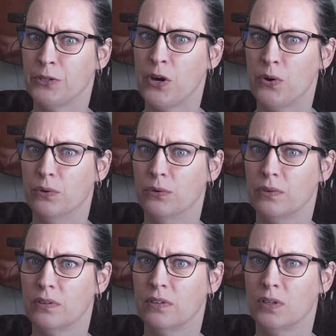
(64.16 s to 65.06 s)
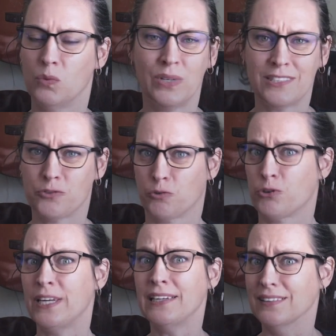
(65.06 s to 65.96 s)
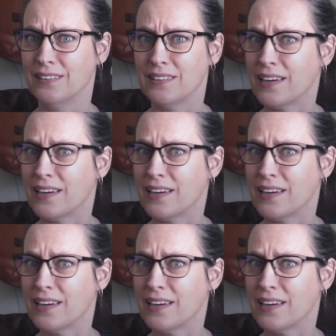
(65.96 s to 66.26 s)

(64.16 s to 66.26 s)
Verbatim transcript: know? What's real